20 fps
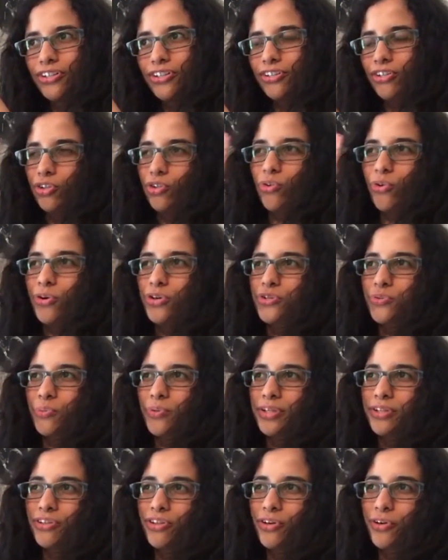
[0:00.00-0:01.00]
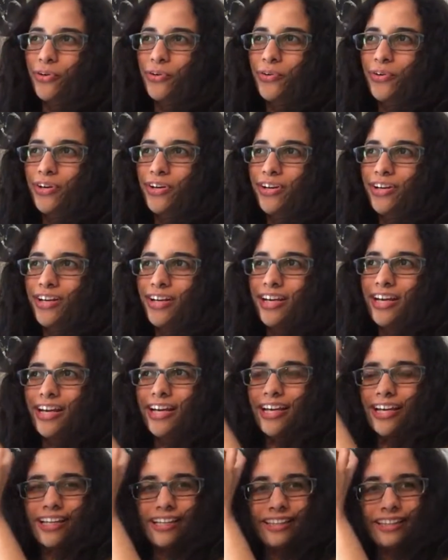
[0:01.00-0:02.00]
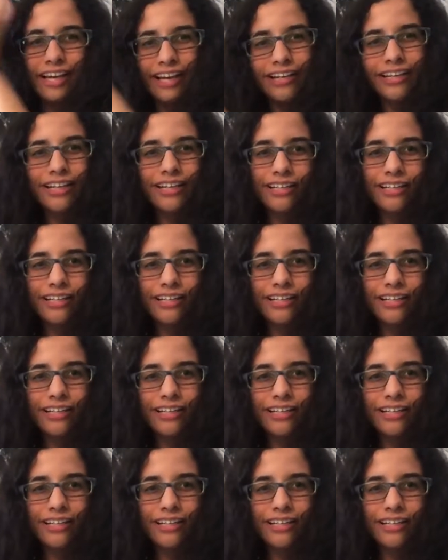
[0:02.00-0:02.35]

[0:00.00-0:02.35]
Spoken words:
the door's window, that